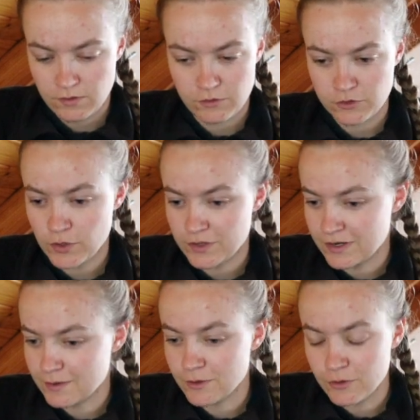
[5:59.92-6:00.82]
Sorry
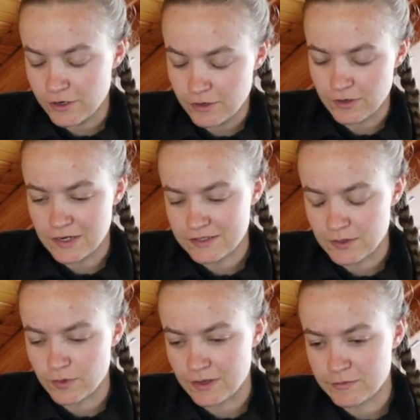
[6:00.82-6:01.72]
that I'm not
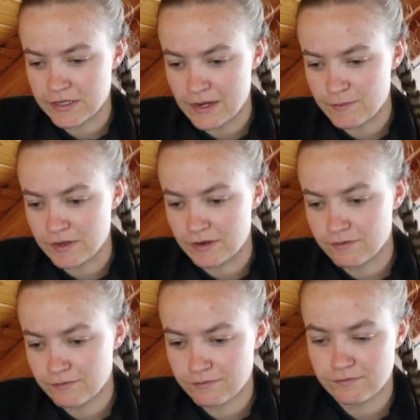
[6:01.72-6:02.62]
narrating what I'm
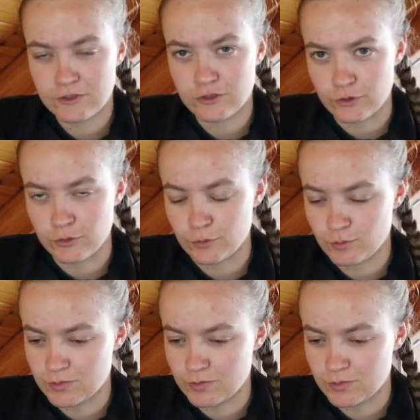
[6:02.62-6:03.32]
typing to you,